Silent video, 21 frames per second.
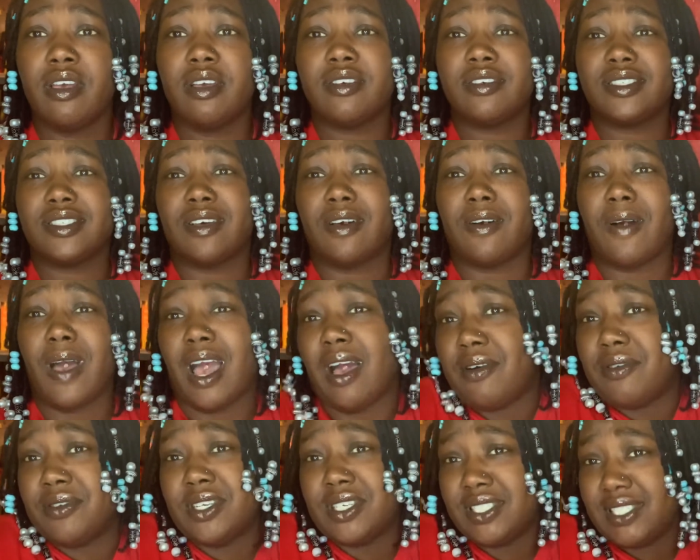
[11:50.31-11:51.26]
So I
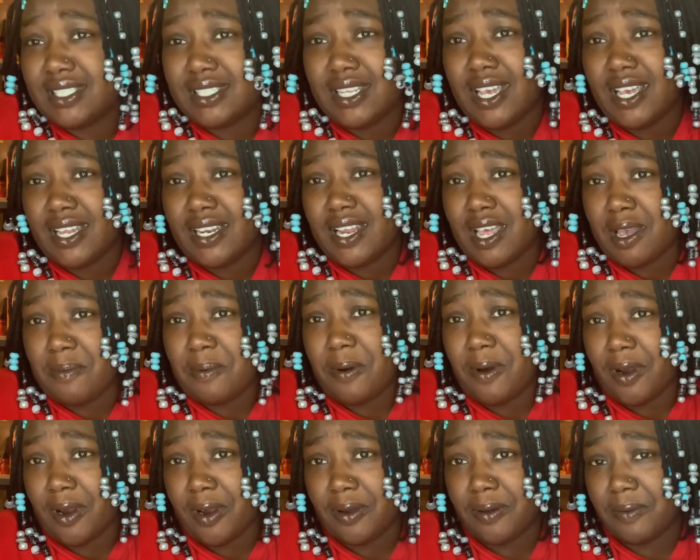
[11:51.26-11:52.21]
don't understand that
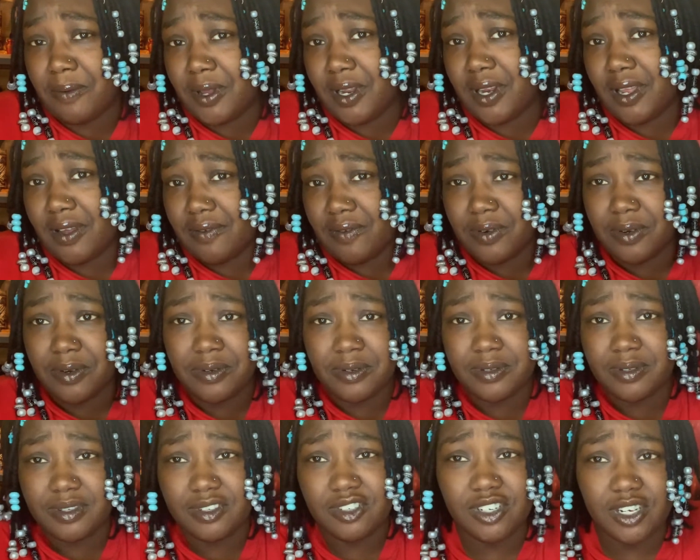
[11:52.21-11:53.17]
part. Whatever,
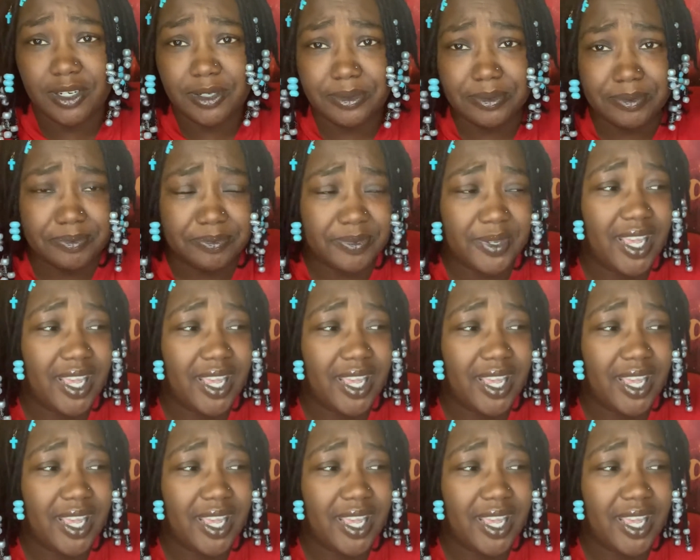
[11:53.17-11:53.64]
you know.